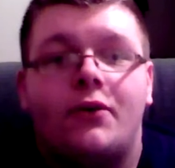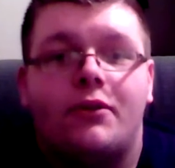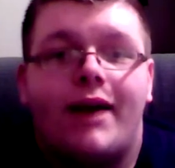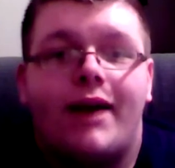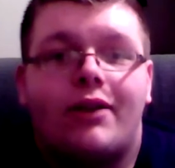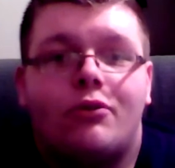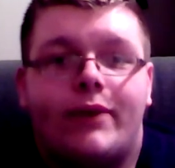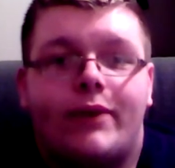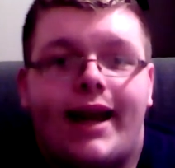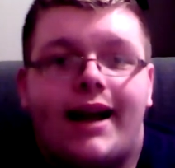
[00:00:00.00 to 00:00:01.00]
of the Radical
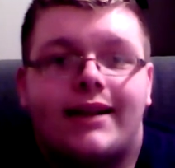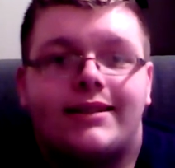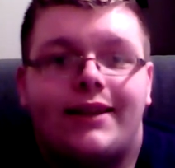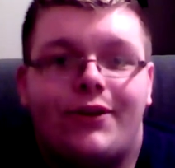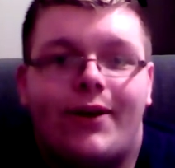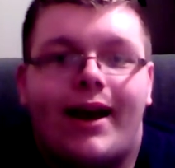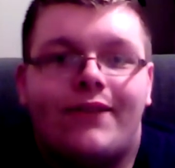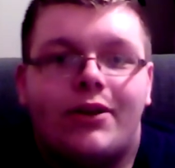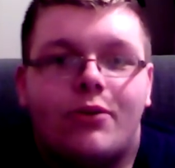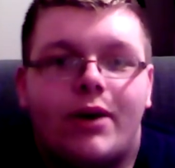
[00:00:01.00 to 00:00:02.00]
Reax. If you have
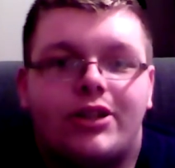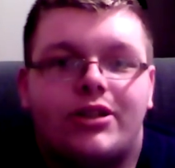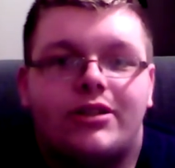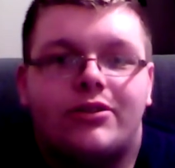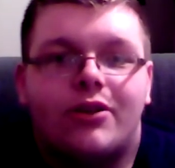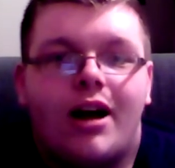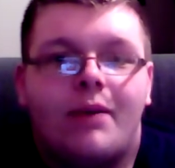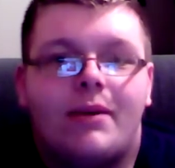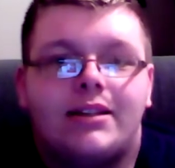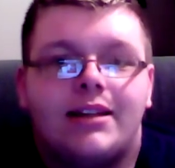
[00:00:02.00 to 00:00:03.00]
any questions or
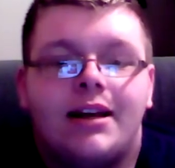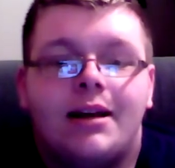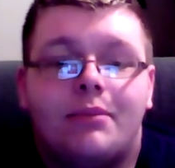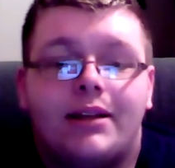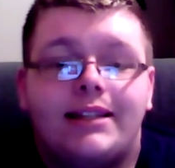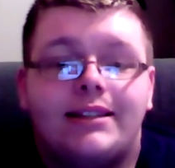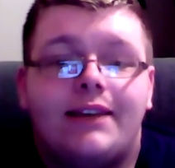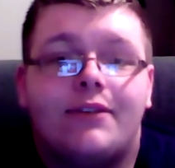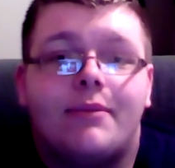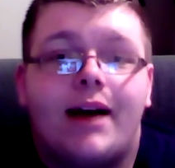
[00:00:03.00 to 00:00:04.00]
comments, please leave
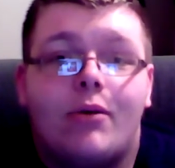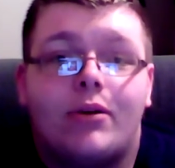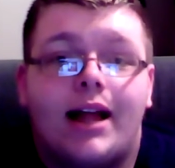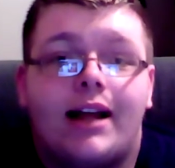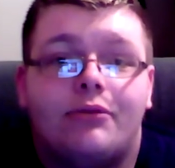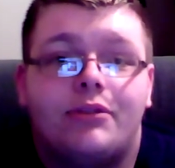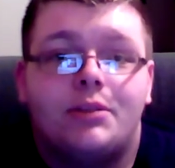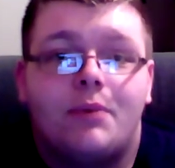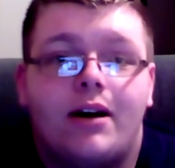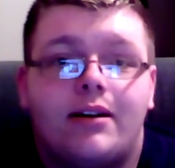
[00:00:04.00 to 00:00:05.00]
them. I will gladly
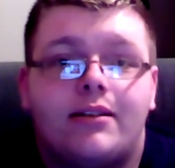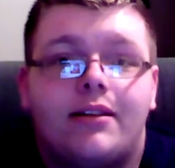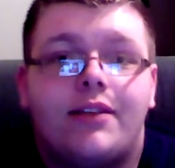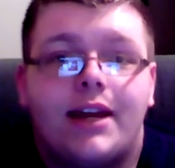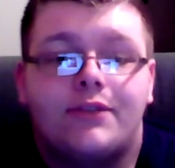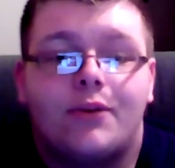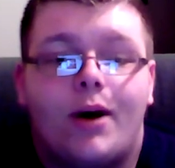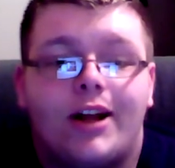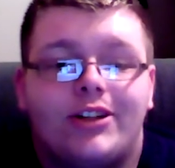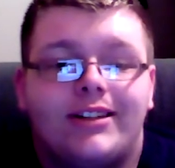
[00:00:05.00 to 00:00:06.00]
respond. Thanks for
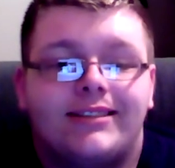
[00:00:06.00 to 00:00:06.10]
watching.